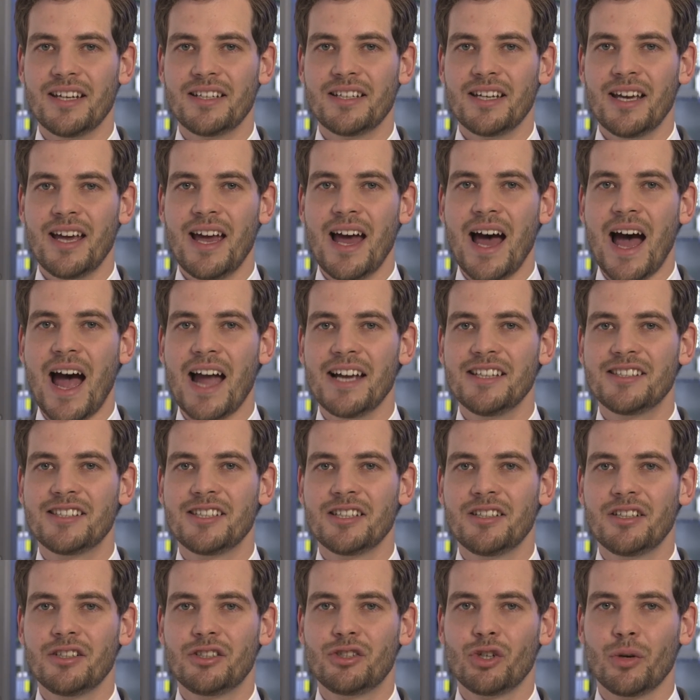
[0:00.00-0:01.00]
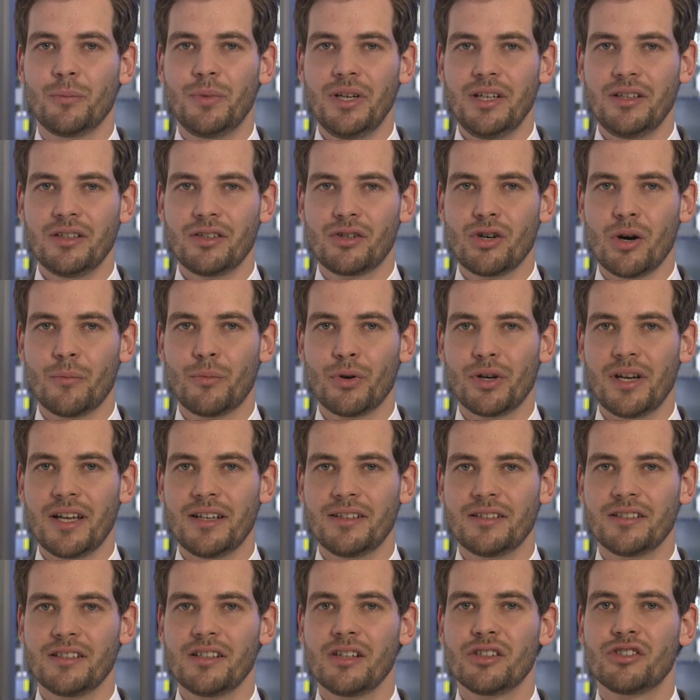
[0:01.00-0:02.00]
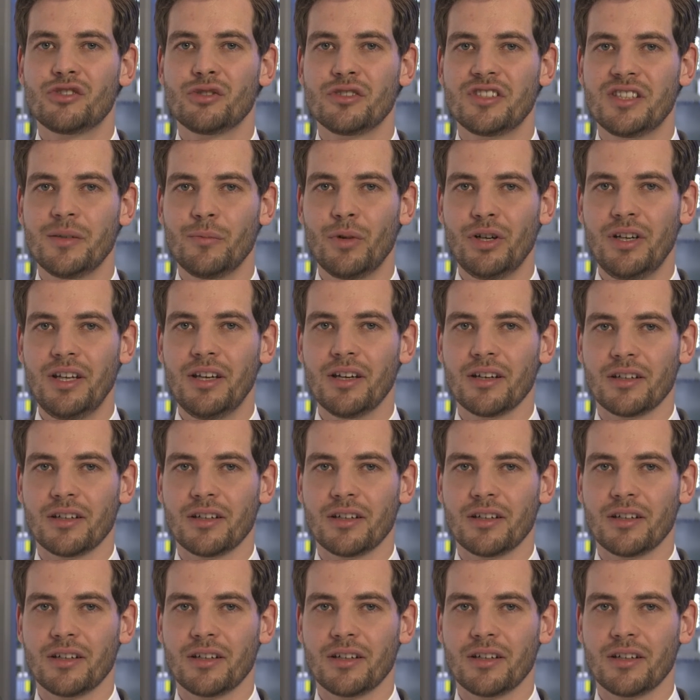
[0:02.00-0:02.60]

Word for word: to simulate single turbine components.